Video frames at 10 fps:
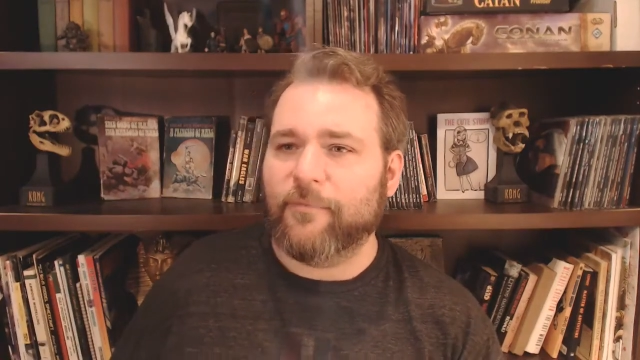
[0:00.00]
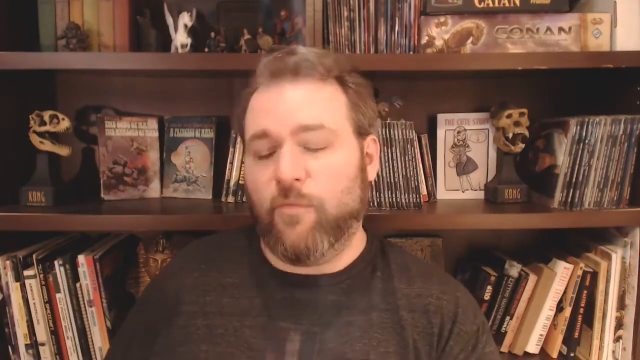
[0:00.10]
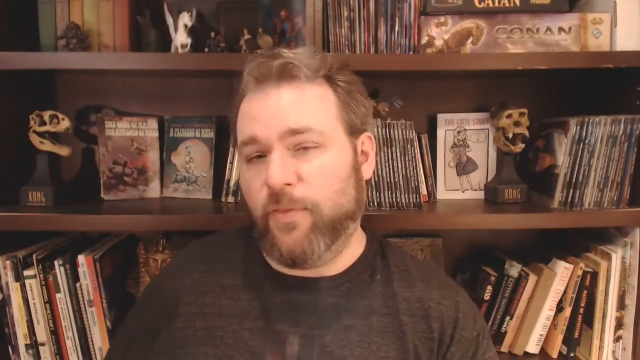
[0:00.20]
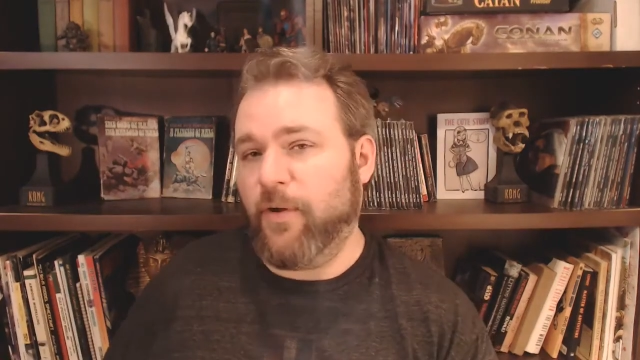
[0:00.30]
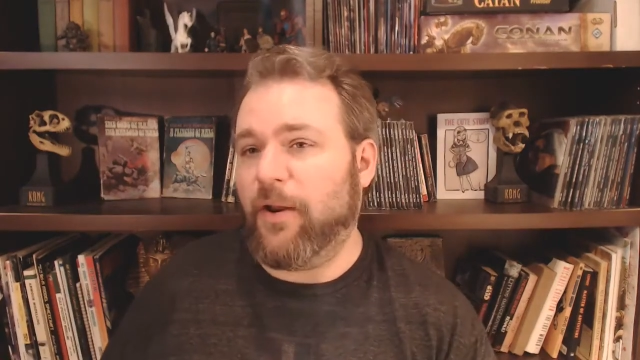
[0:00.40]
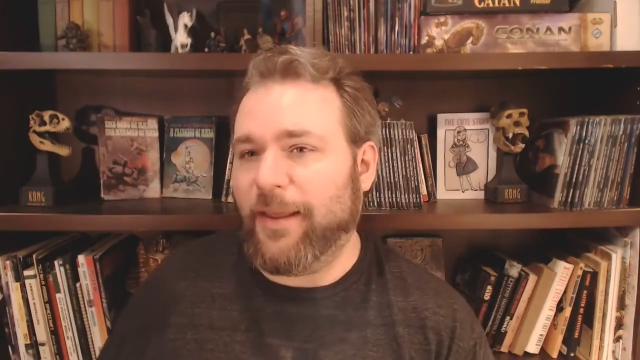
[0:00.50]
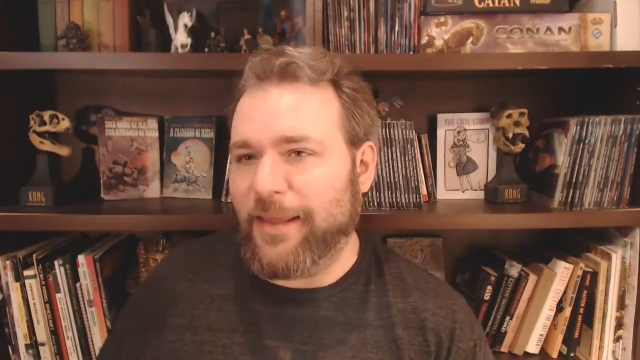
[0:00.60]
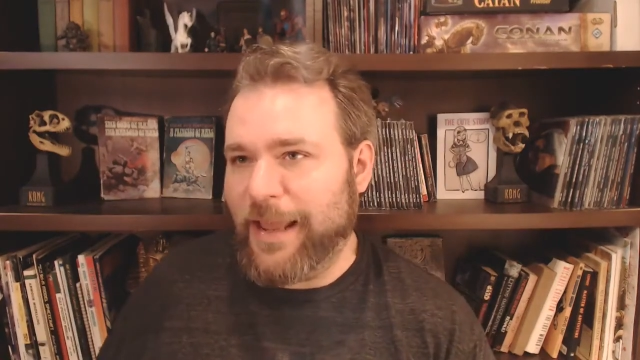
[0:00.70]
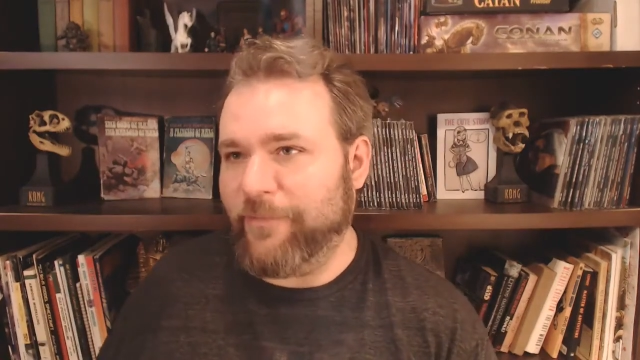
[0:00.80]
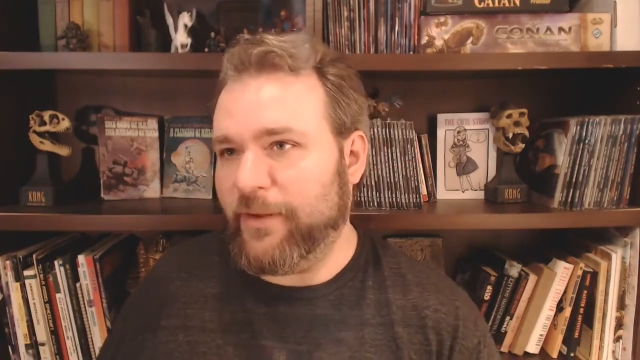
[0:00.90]
The more thought I
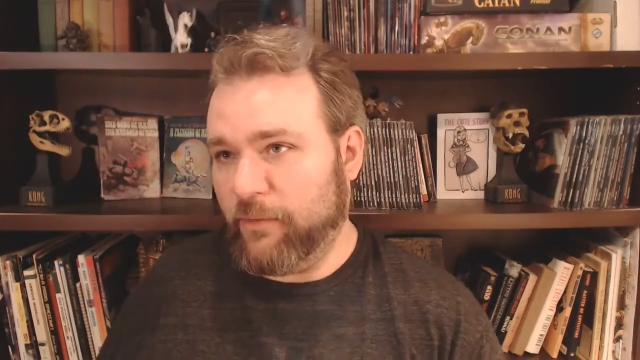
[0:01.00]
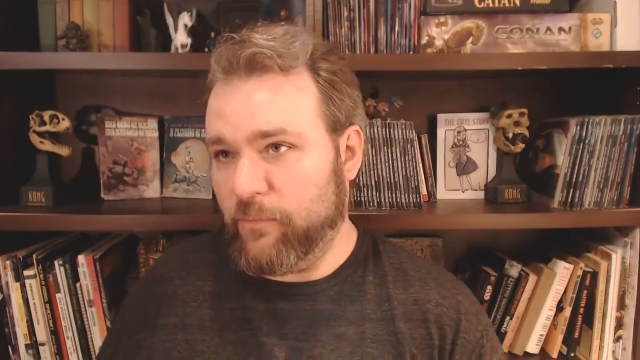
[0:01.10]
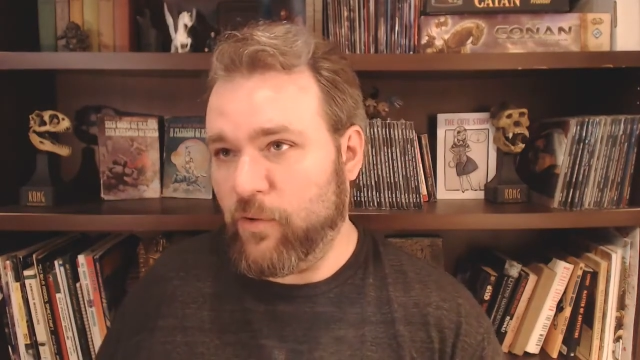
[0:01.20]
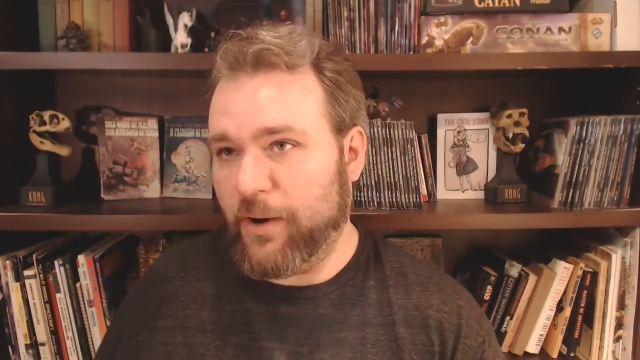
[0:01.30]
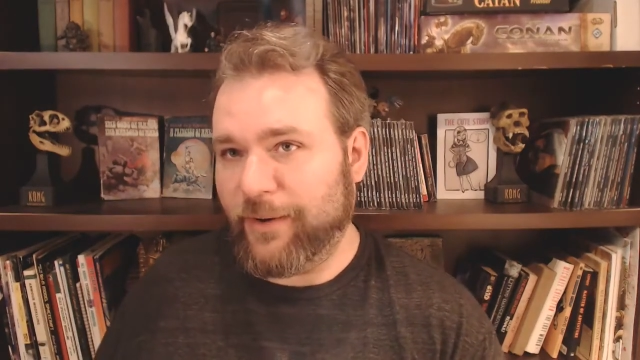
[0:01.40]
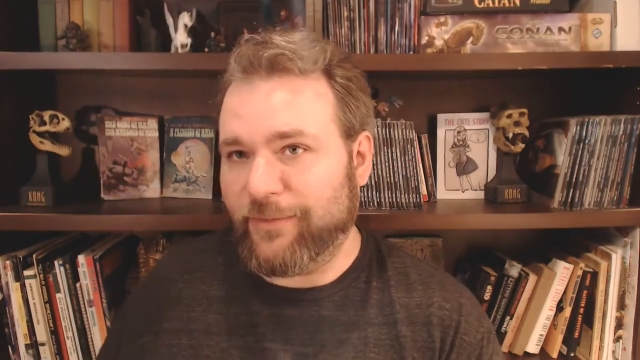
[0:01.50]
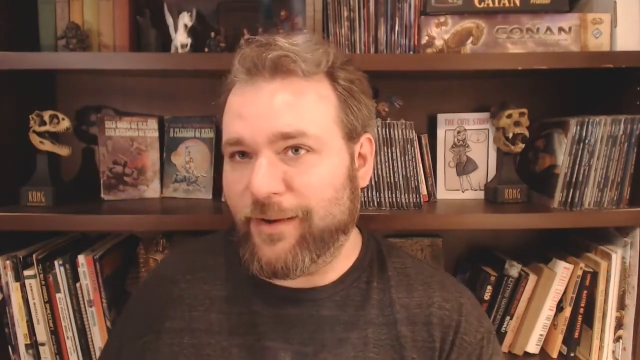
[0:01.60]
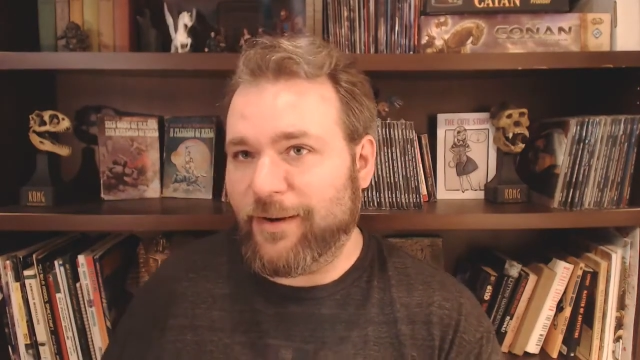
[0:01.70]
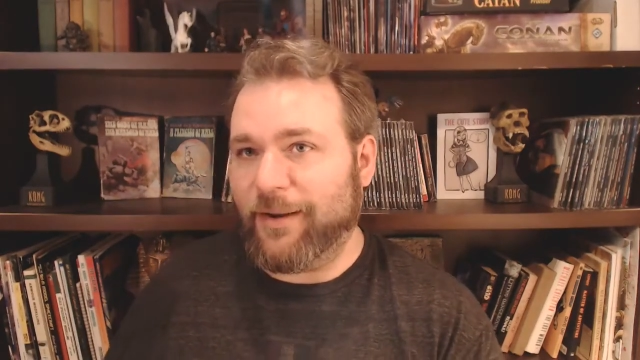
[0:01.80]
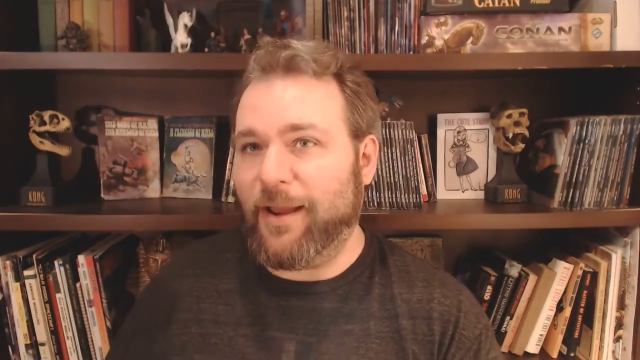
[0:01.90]
gave it, the more I
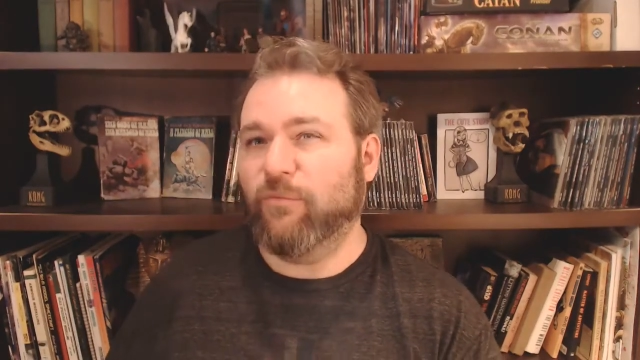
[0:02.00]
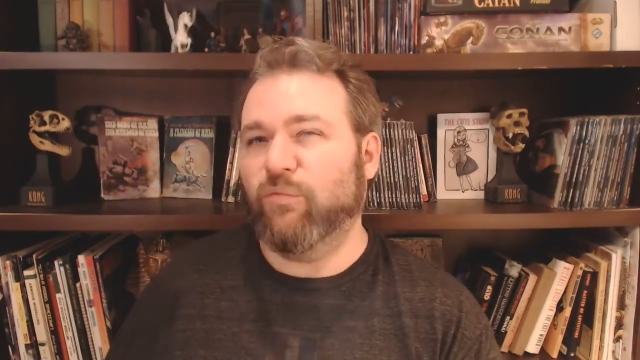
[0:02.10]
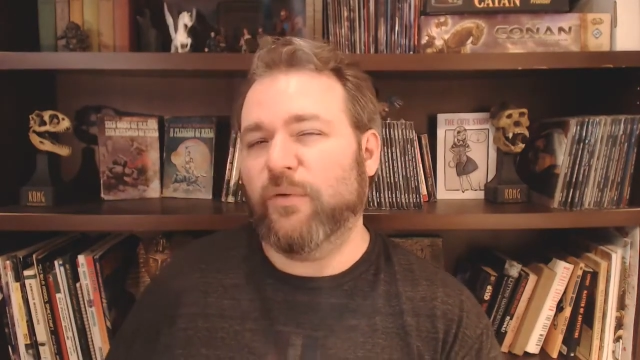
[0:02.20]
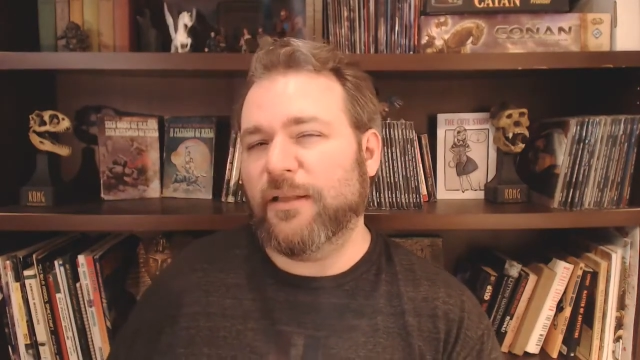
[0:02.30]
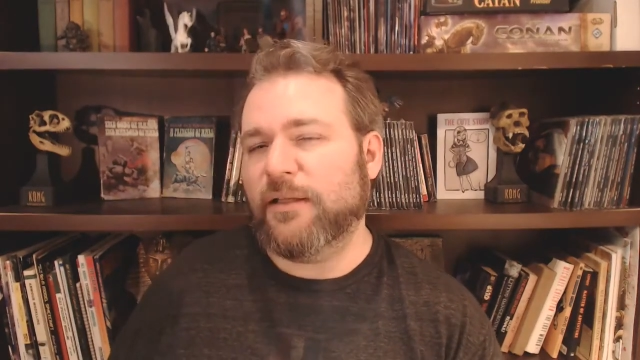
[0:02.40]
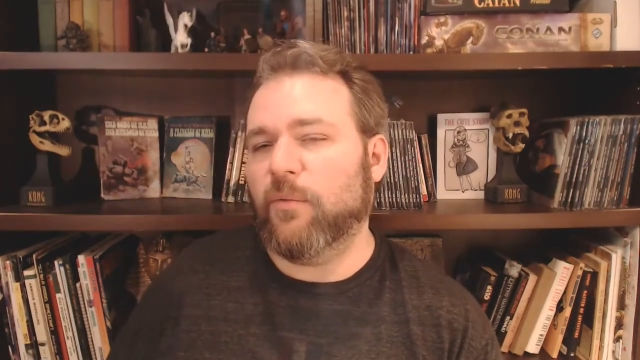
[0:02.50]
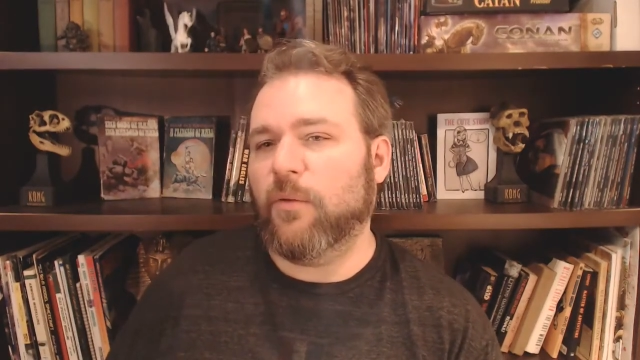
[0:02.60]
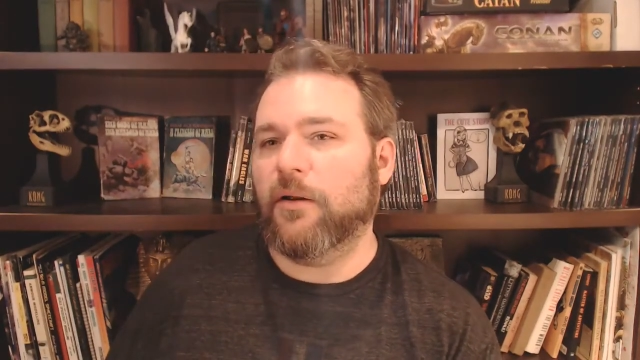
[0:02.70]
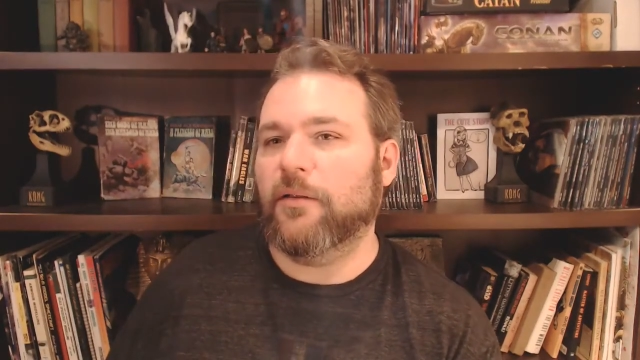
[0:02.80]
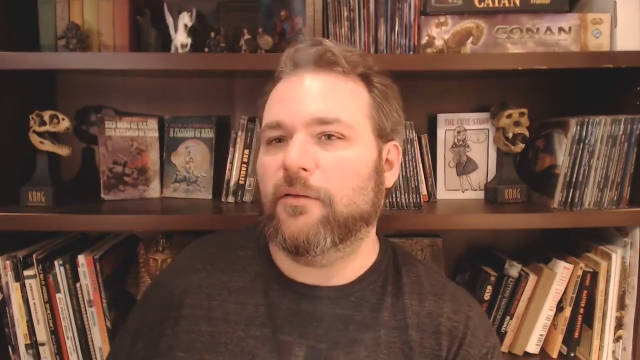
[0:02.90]
decided I really
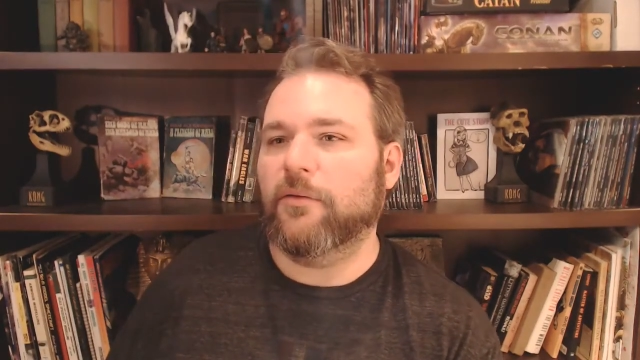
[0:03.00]
wanted